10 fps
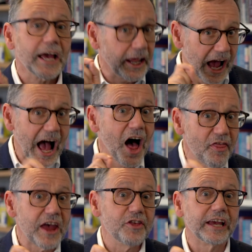and are
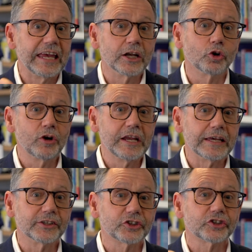they the key
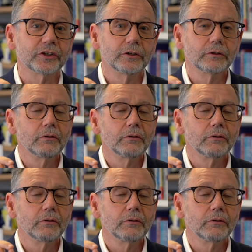ingredients?